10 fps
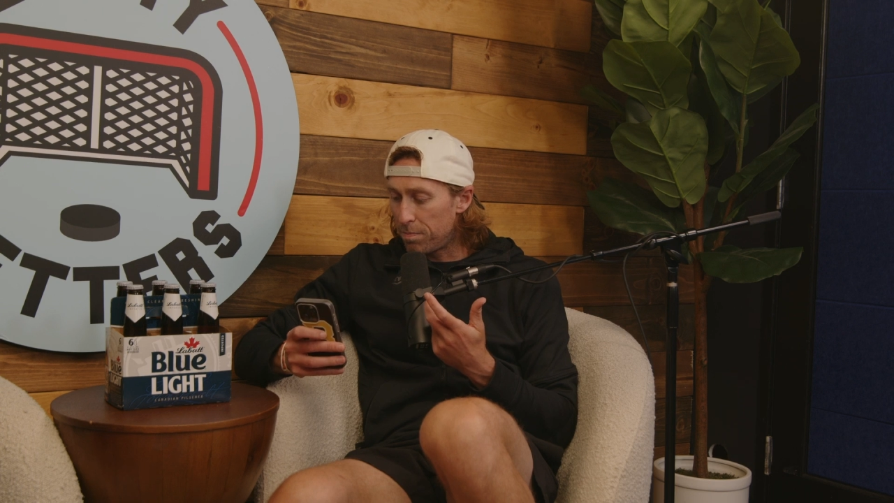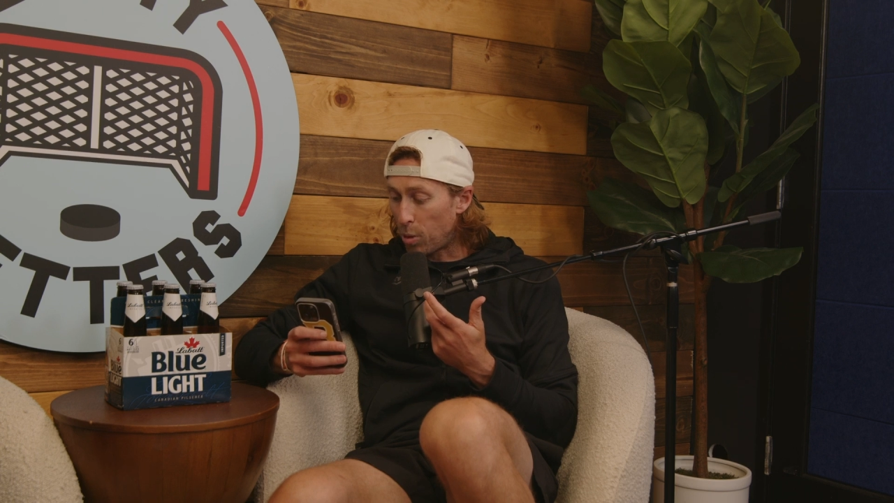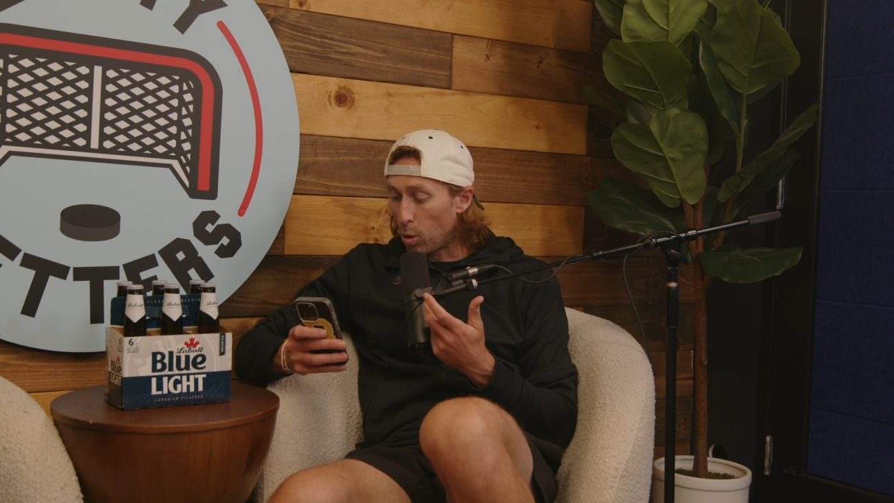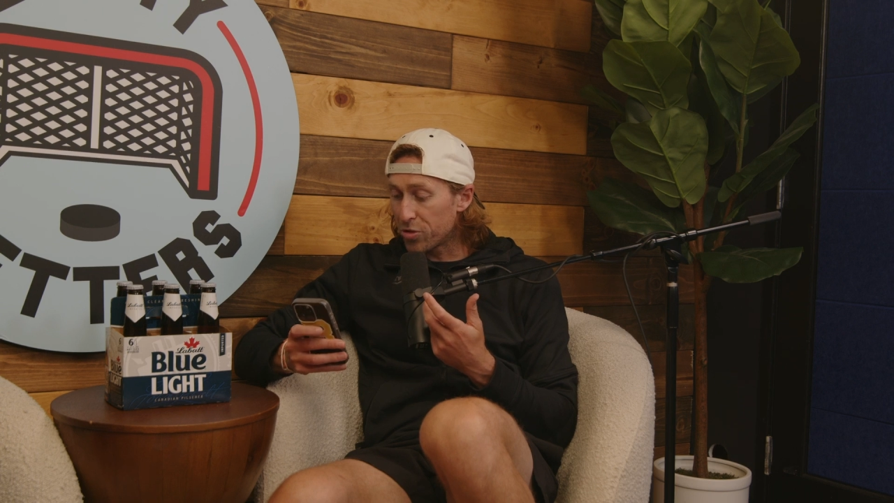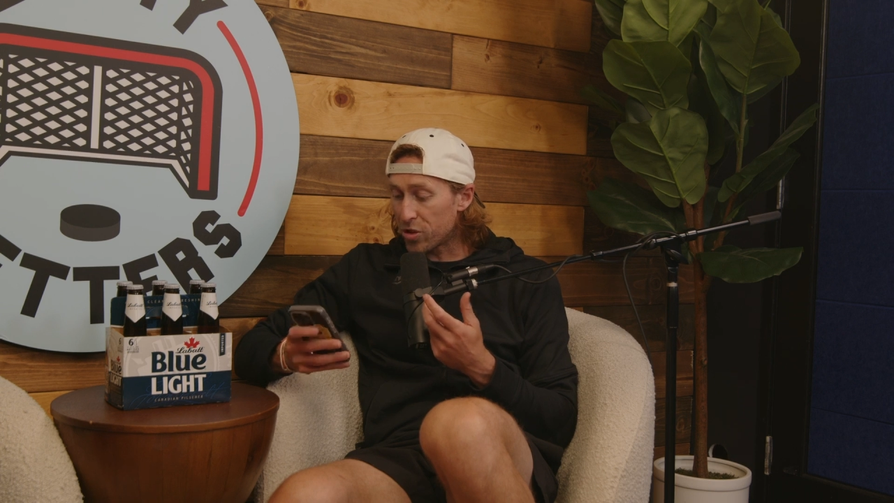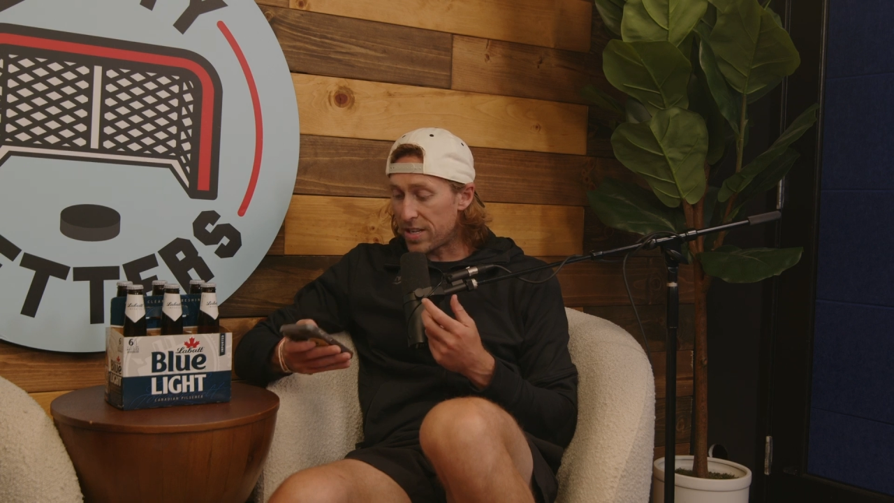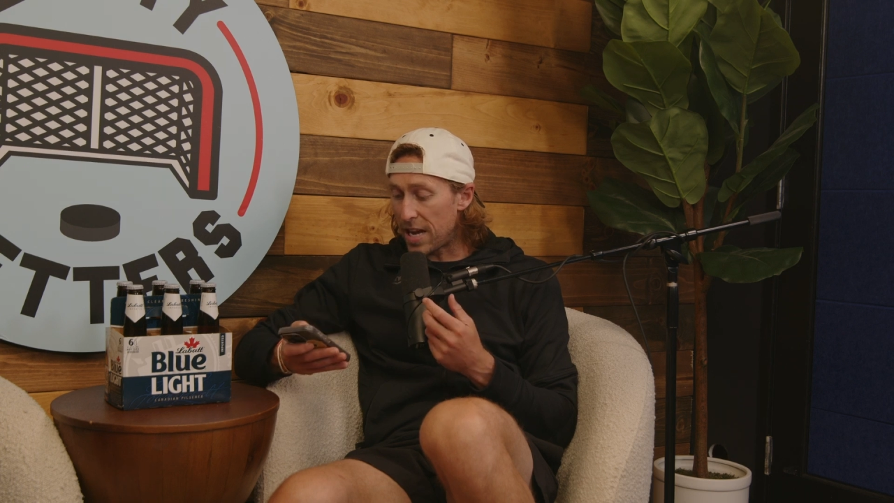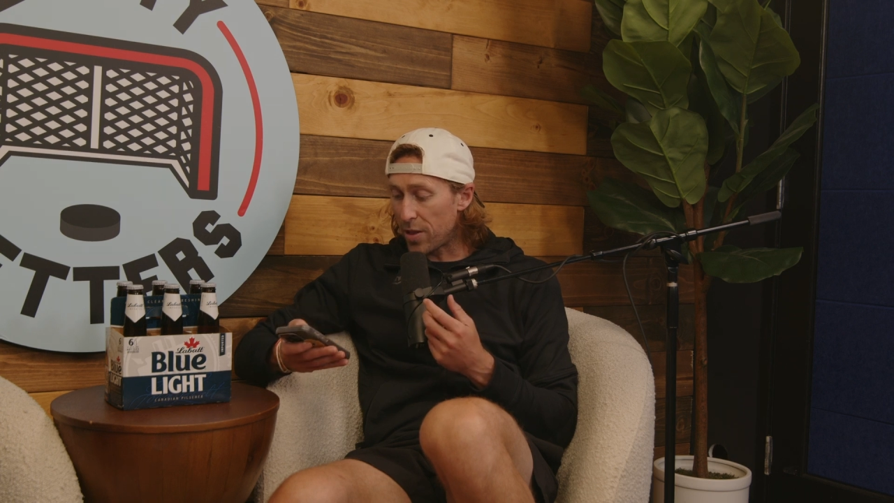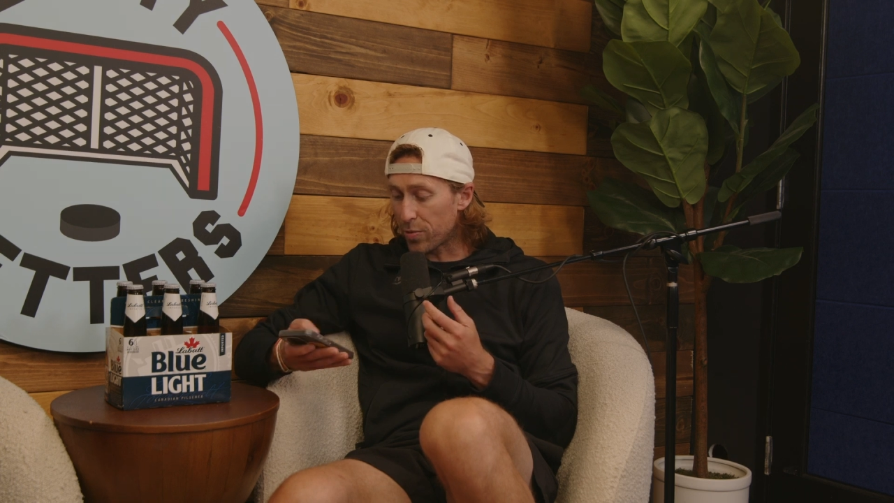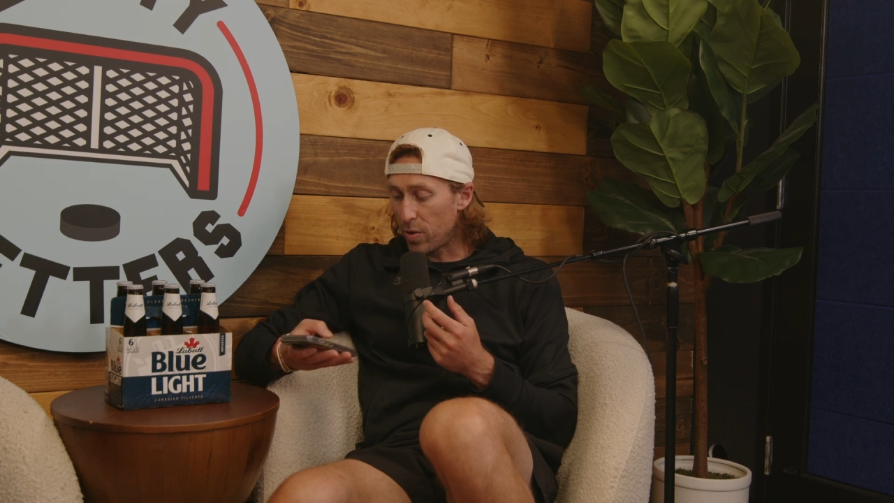Bolts are
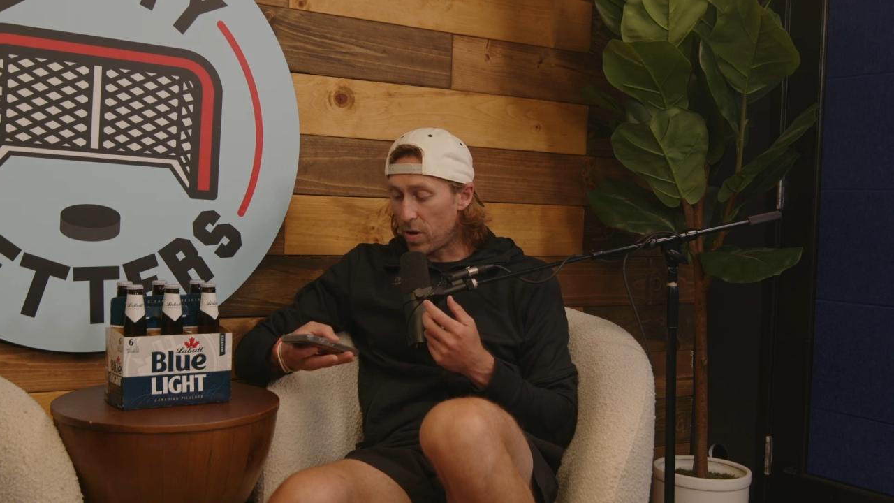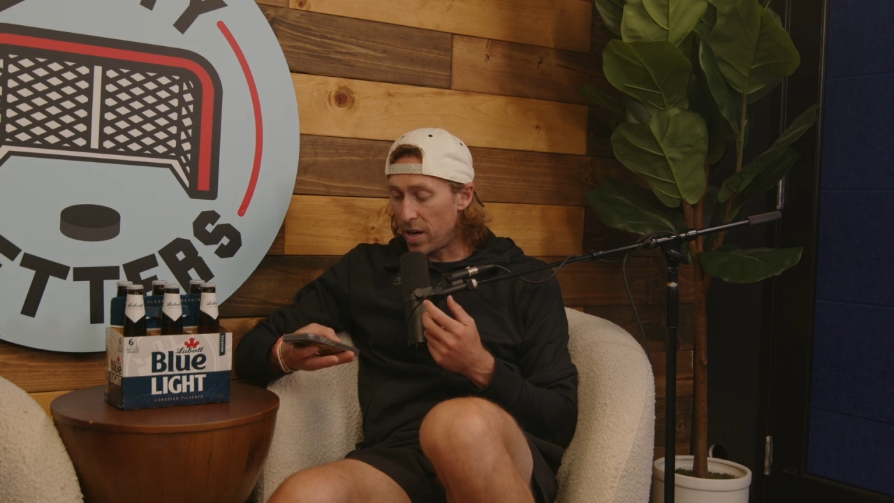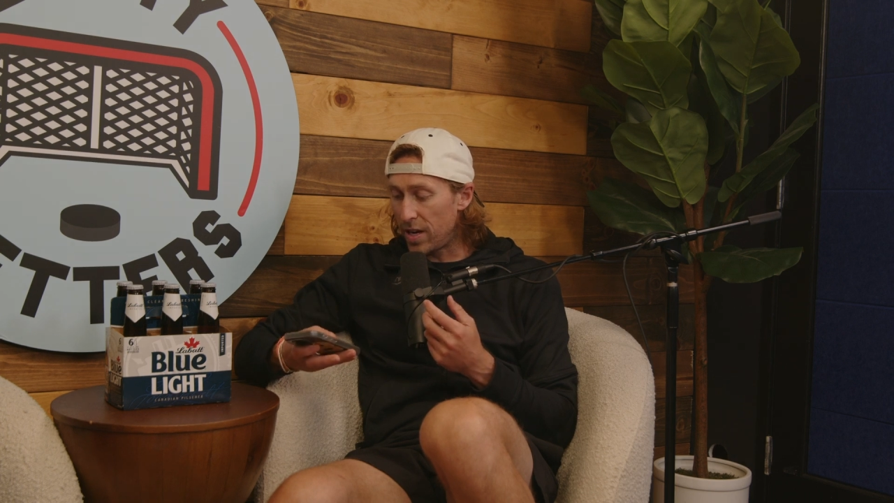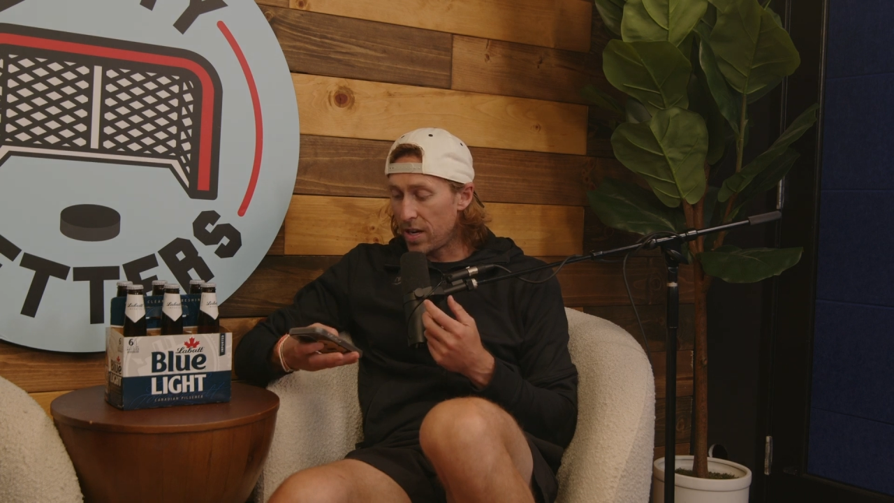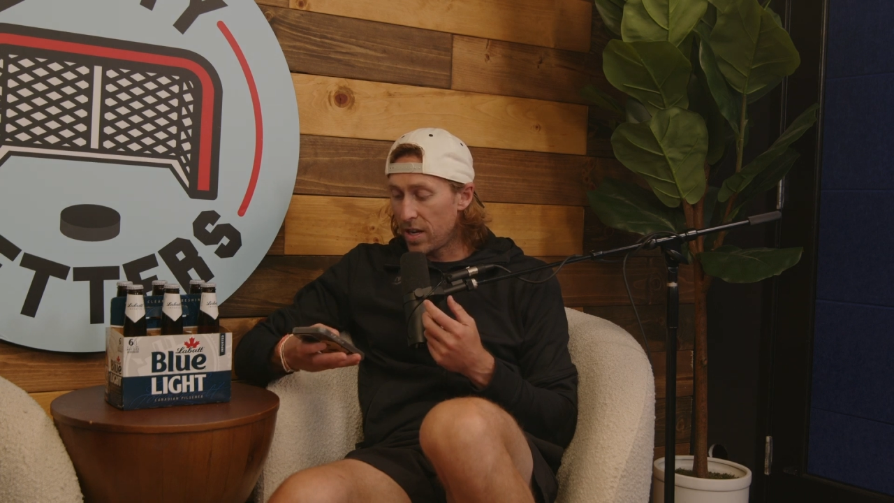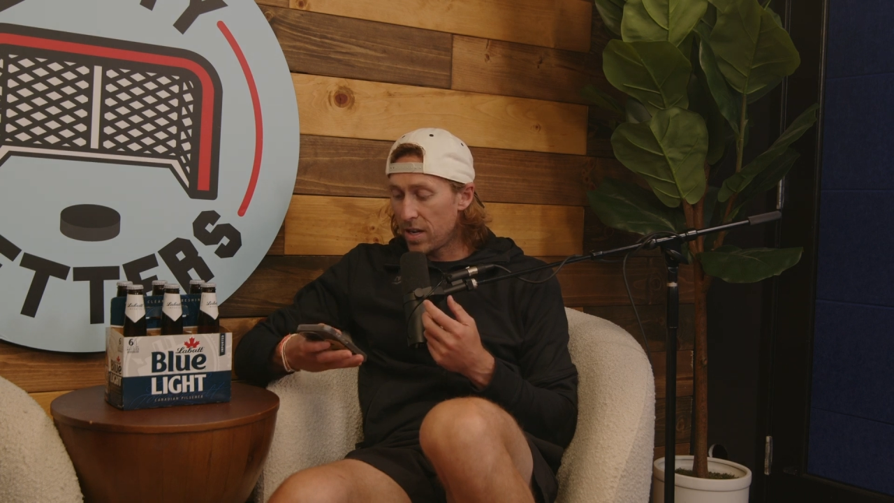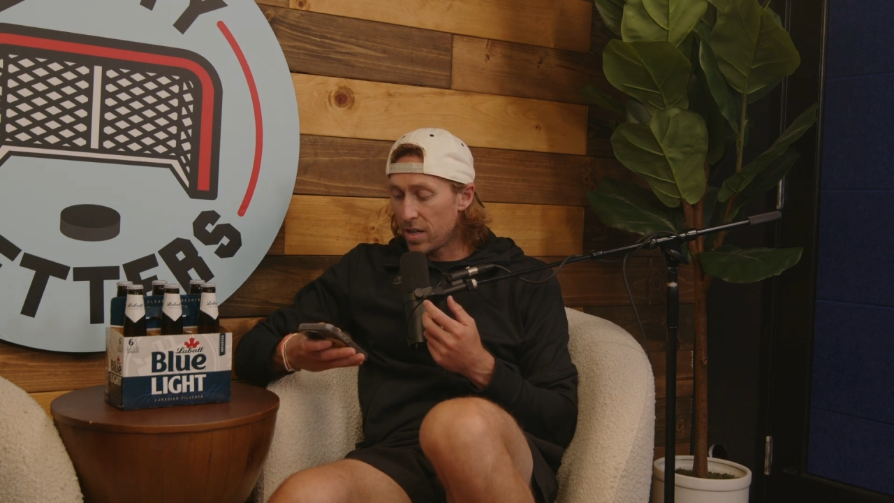down 3-1.